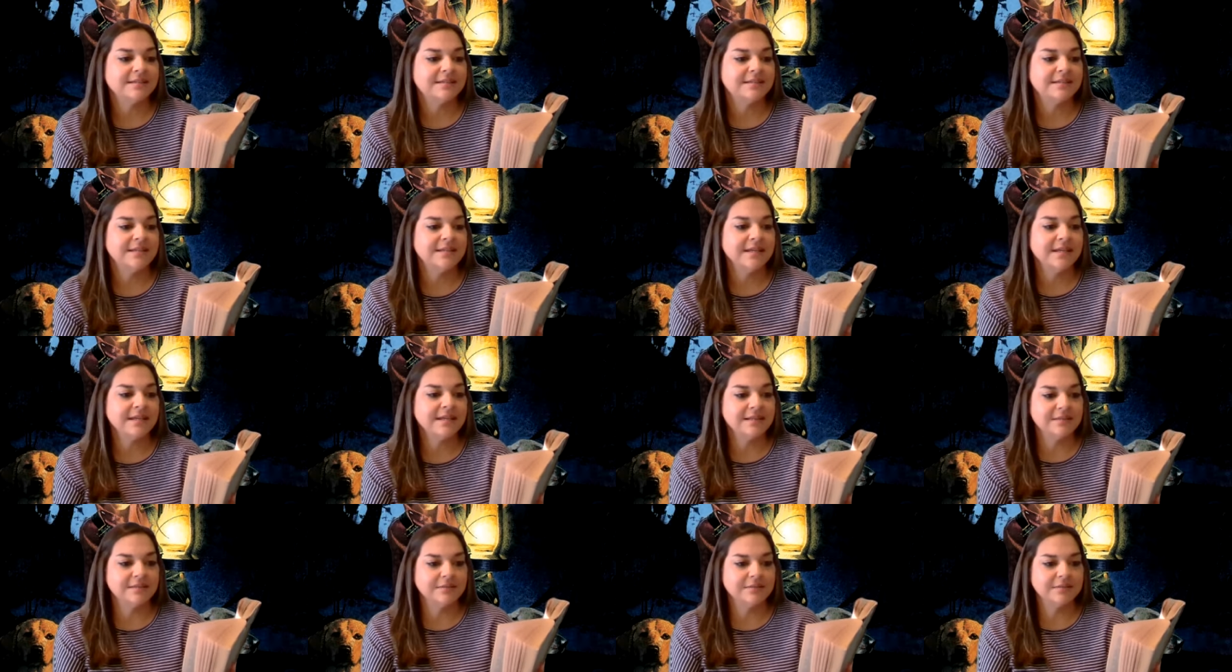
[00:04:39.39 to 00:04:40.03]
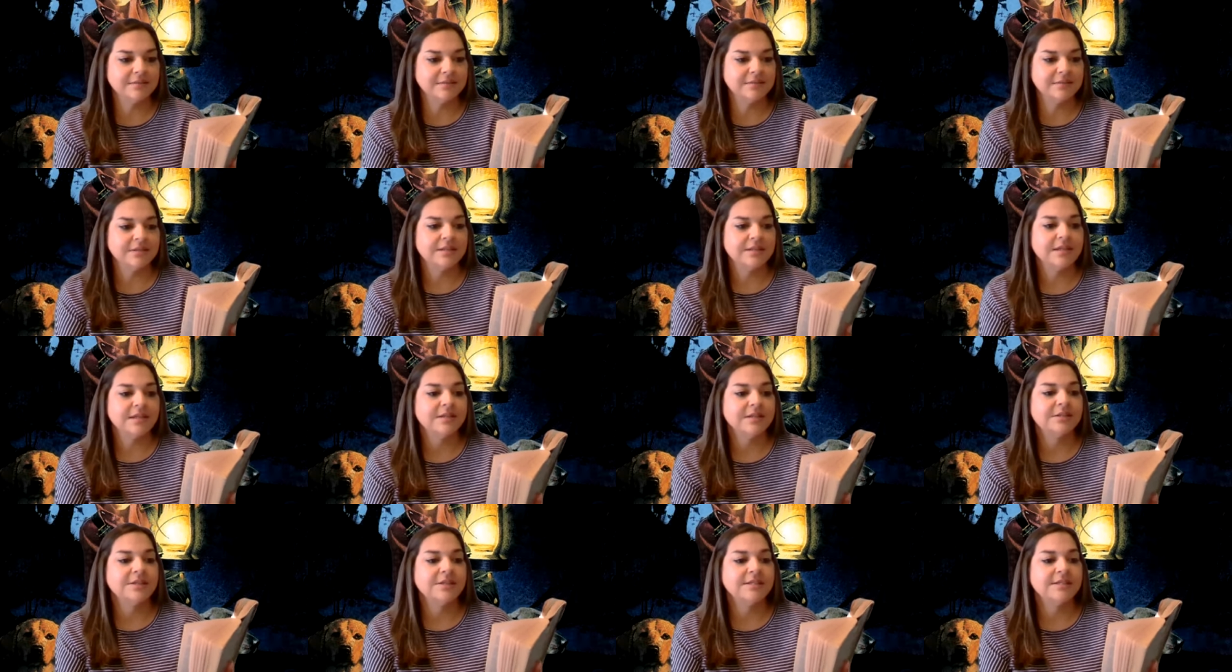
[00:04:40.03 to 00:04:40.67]
tickled
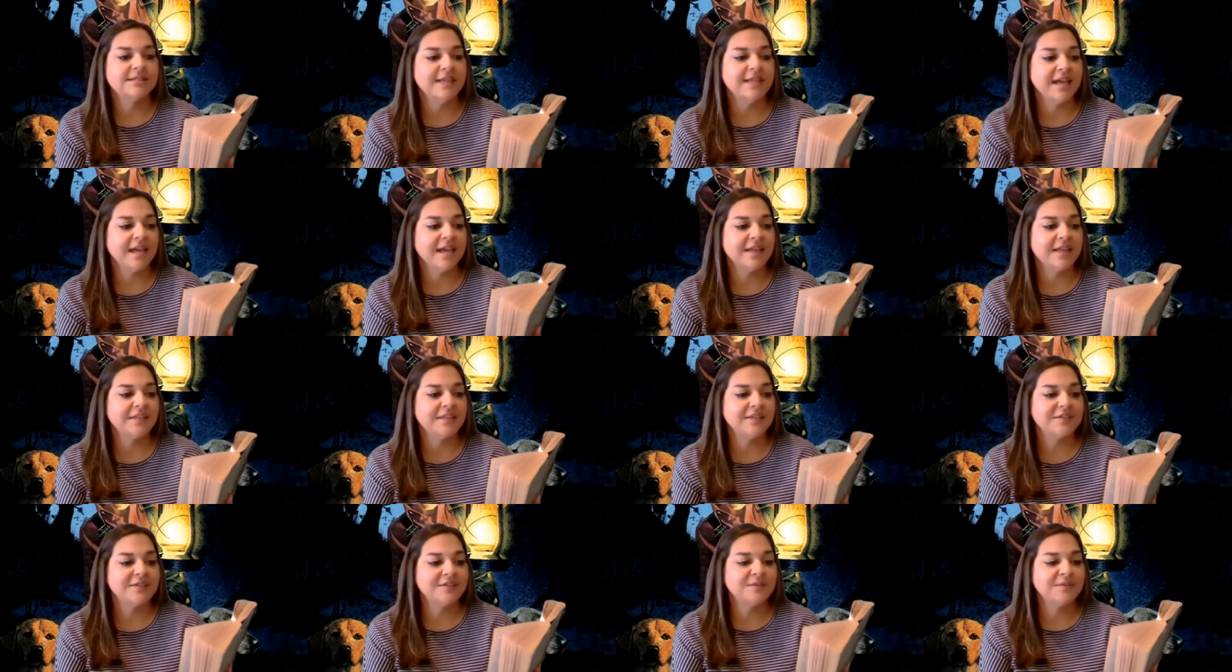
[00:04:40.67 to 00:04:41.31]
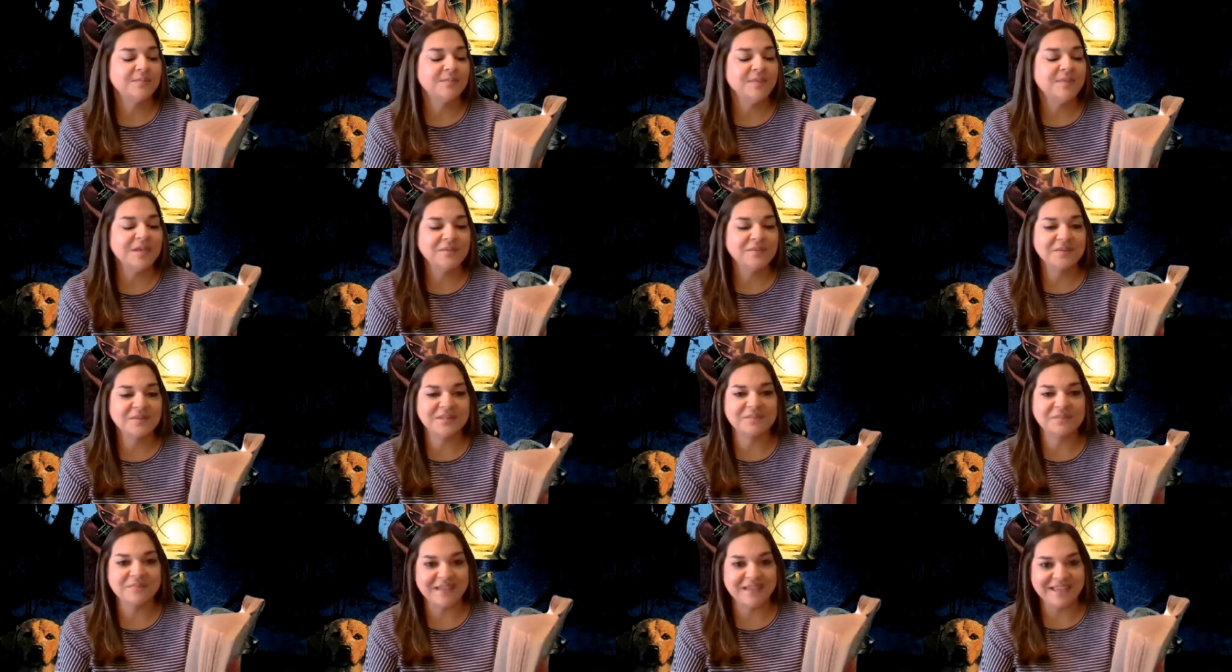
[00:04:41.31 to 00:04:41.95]
to death to be
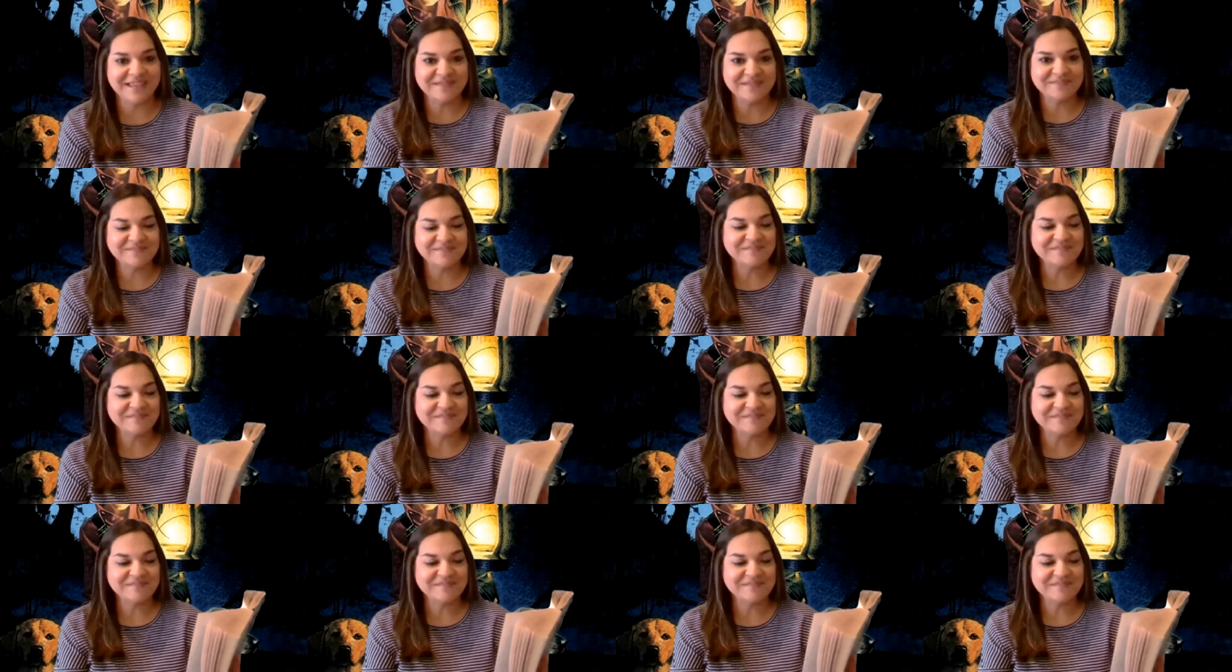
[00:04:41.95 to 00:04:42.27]
with me.